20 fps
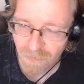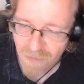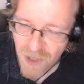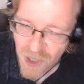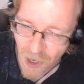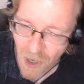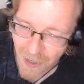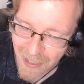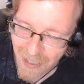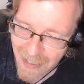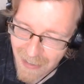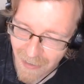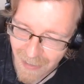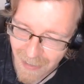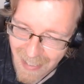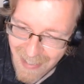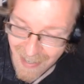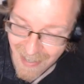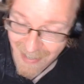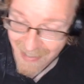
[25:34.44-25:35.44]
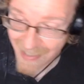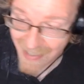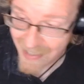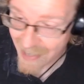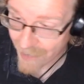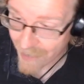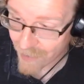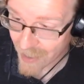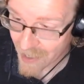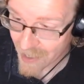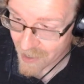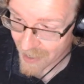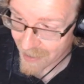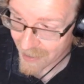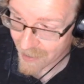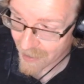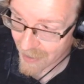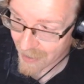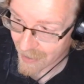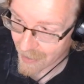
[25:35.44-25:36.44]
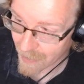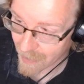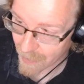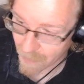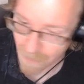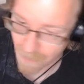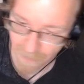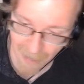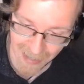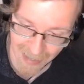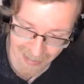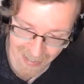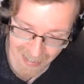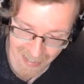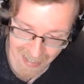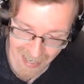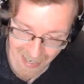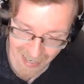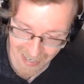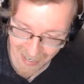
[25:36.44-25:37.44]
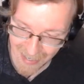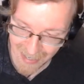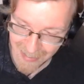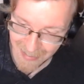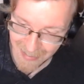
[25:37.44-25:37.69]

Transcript: starting in the late nineteen seventies and into the nineteen and